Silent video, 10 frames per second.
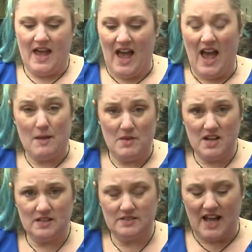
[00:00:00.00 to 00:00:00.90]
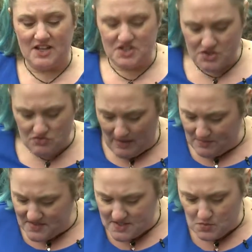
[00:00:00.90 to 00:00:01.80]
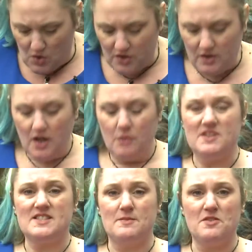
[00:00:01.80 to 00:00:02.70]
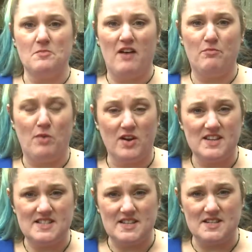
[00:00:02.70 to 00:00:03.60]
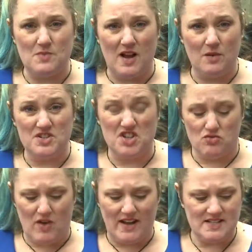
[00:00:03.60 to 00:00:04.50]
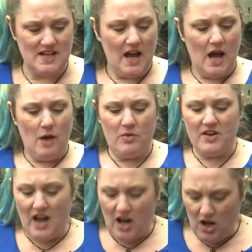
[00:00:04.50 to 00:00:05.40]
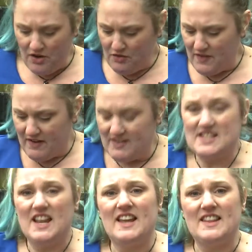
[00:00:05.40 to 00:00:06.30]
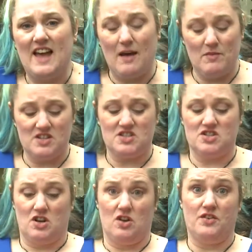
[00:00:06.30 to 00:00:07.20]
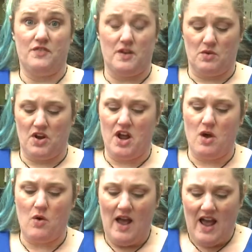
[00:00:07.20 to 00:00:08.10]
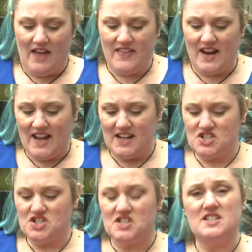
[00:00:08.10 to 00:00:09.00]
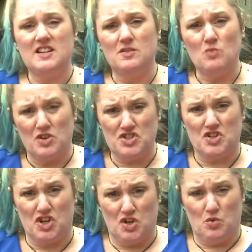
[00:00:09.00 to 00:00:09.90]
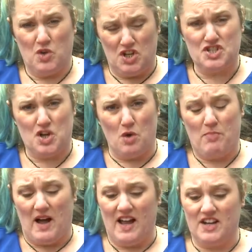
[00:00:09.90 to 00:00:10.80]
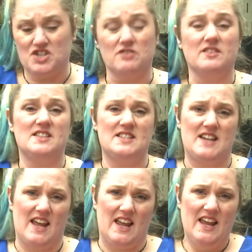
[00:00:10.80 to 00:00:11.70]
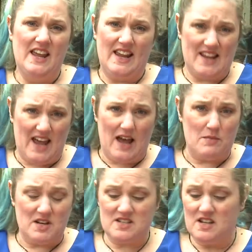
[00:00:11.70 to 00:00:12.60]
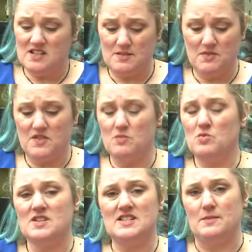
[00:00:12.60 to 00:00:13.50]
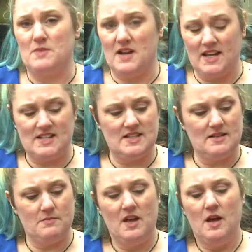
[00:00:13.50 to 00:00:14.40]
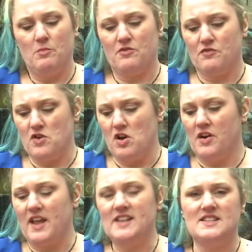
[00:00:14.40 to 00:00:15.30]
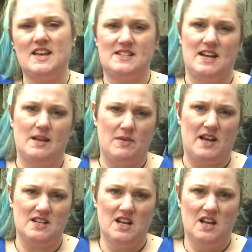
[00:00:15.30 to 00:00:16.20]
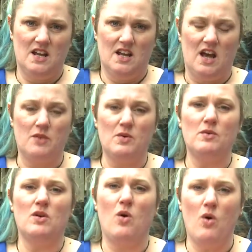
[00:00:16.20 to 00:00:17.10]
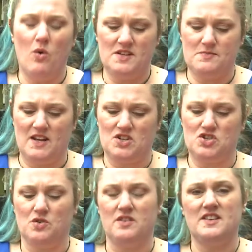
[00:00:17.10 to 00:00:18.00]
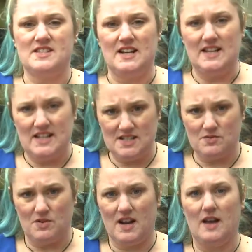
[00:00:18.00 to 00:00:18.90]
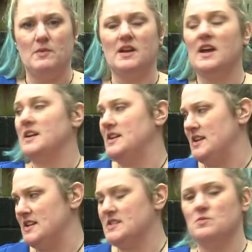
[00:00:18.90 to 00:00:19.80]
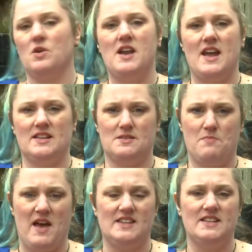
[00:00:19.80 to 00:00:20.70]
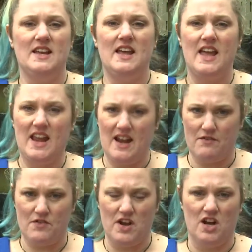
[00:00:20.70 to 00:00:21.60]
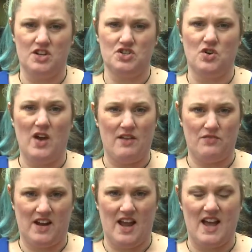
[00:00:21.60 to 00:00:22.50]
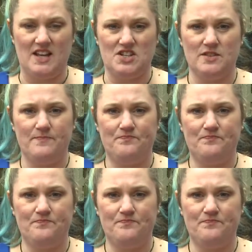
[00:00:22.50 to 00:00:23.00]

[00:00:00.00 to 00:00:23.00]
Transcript: a hammock. I just grabbed this one, but some of them have pockets in as well, which are great. But a lot of ferrets like the hammocks, as a lot of you will know, and they like to just sit and watch the world go by during the day in the hammocks. Some of them will sleep at night in them, but for a lot it's their day bed. And we will always make sure that there's at least one hammock and at least one nest bed in every hutch or every cage.